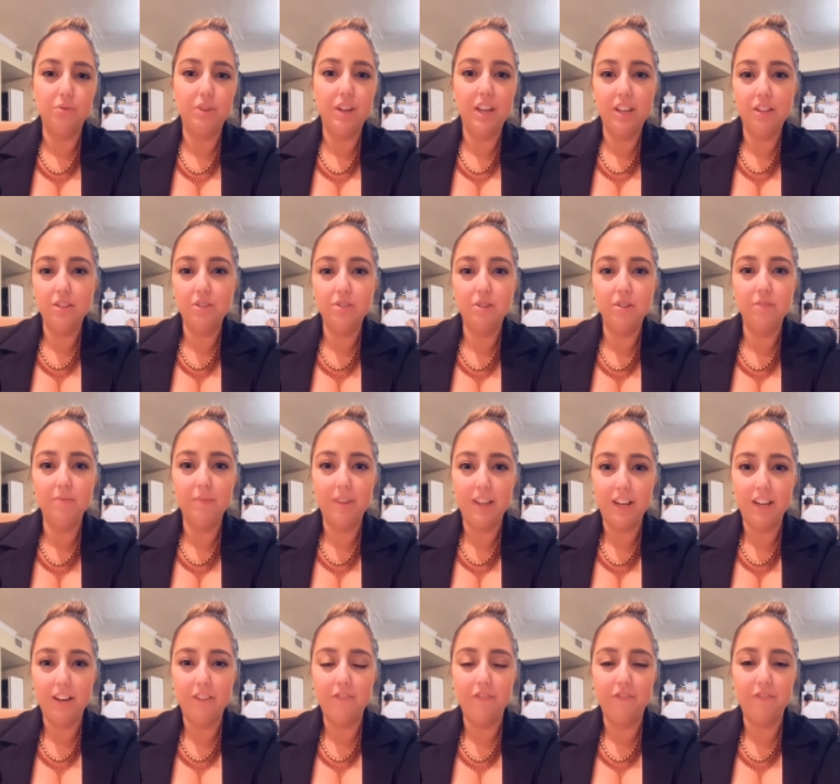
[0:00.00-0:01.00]

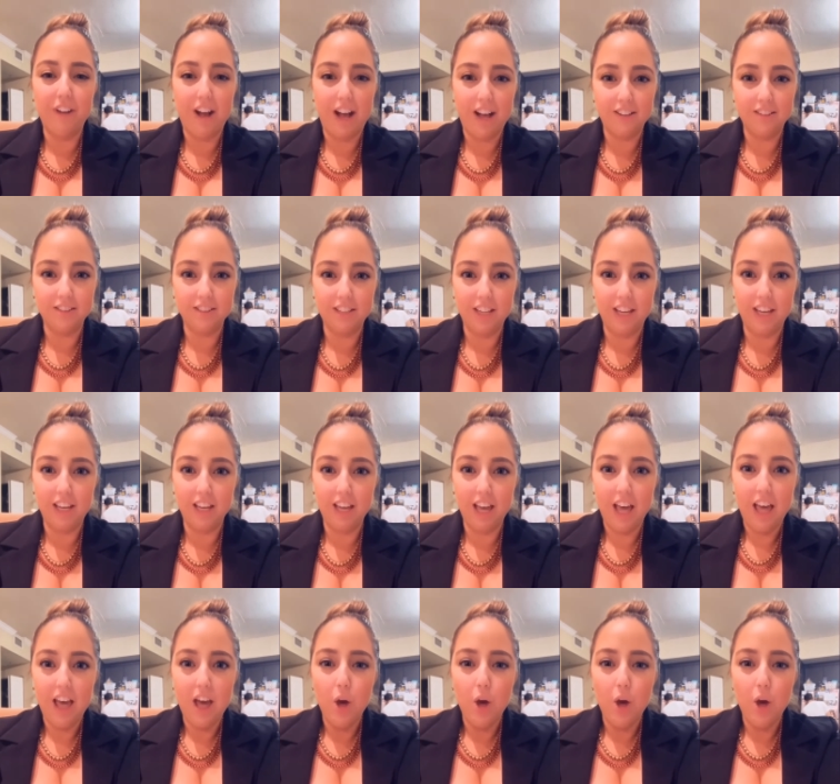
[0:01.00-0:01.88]
intermittent fasting.